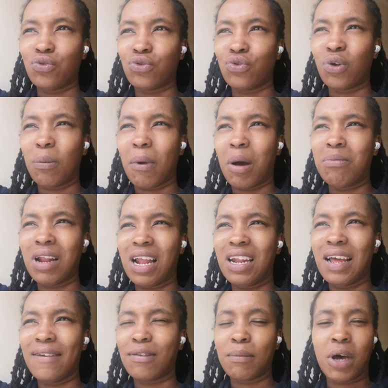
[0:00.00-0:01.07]
that she was talking about
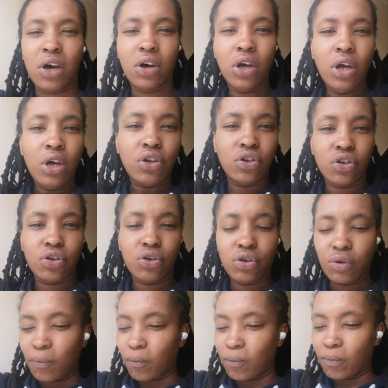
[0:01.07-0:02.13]
Black Lives Matter,
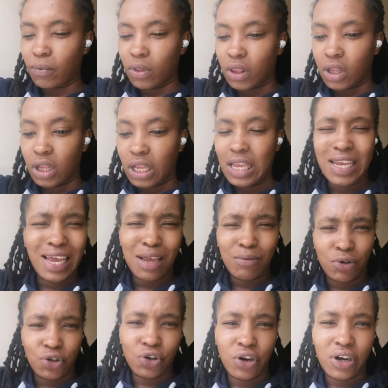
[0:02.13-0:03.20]
so he
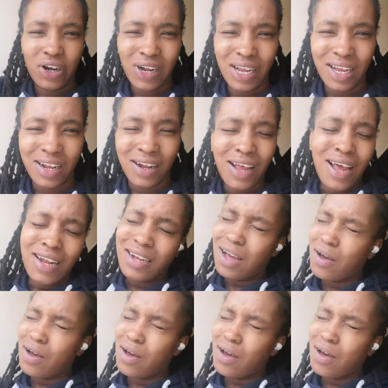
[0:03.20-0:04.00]
came shot her in the head.